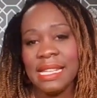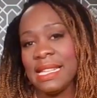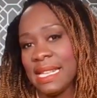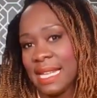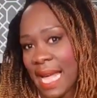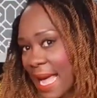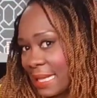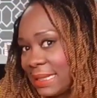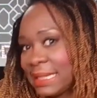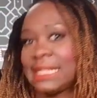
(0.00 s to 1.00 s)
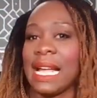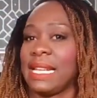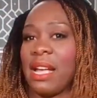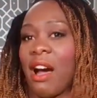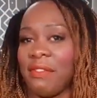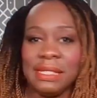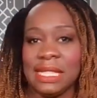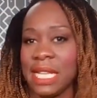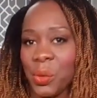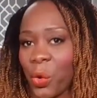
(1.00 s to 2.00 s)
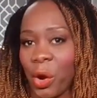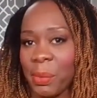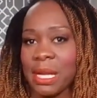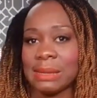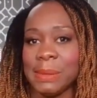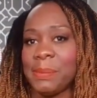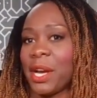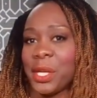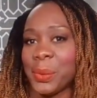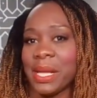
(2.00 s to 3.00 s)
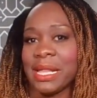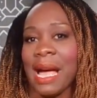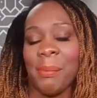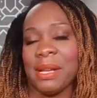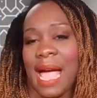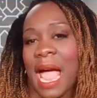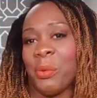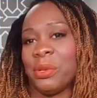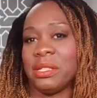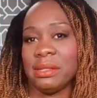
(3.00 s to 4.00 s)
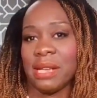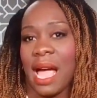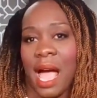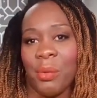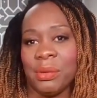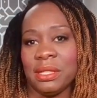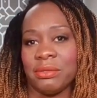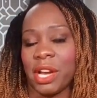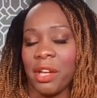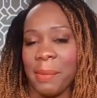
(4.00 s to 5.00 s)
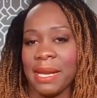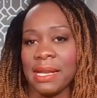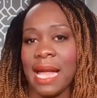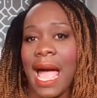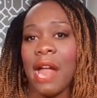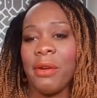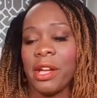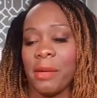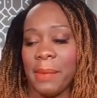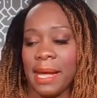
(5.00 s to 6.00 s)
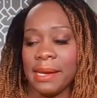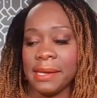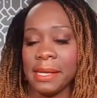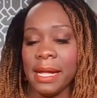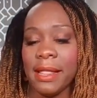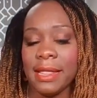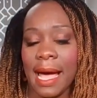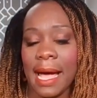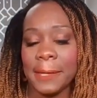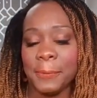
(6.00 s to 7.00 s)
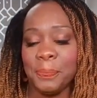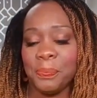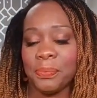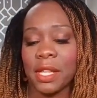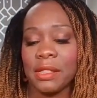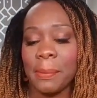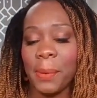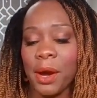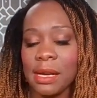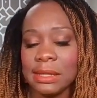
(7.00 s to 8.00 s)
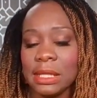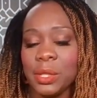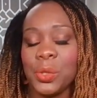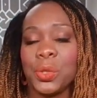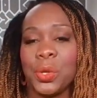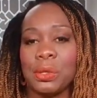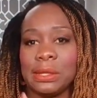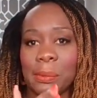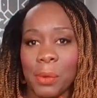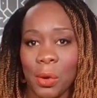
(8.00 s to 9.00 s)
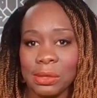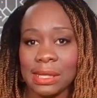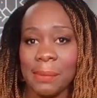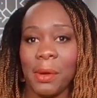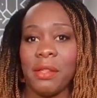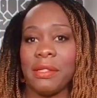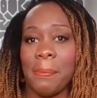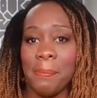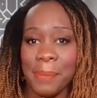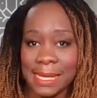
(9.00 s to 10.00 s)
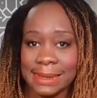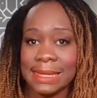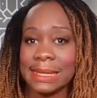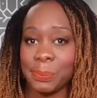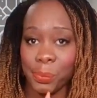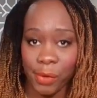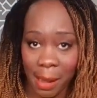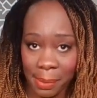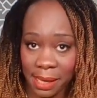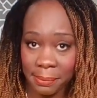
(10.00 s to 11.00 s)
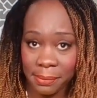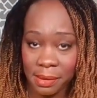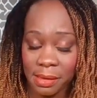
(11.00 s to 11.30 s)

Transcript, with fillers: Yes, that obviously can work because people are doing that, but I wouldn't I wouldn't recommend it. I recommend that the person who knows the most about the business problem